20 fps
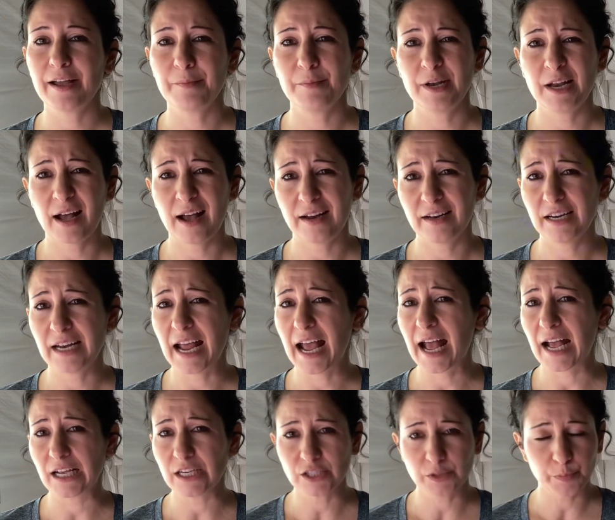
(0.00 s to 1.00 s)
am not an
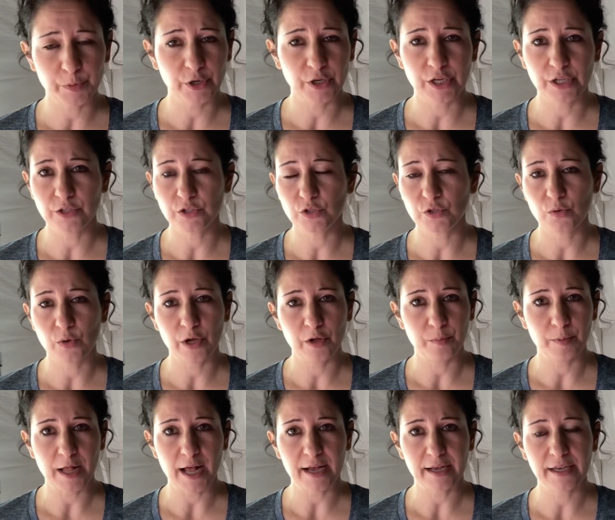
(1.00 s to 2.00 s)
expert in soil
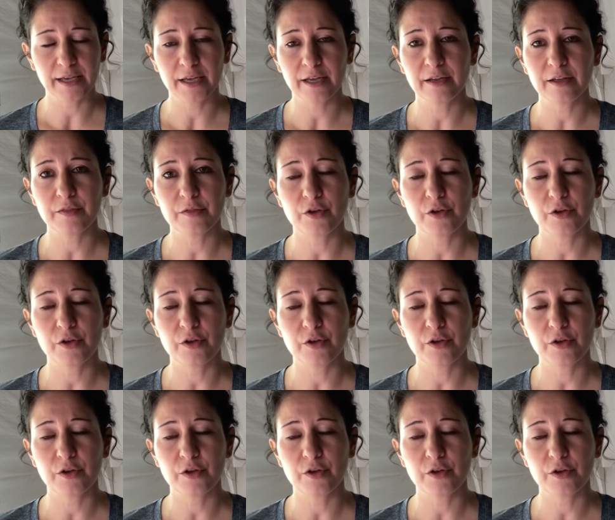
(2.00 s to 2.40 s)
blocking.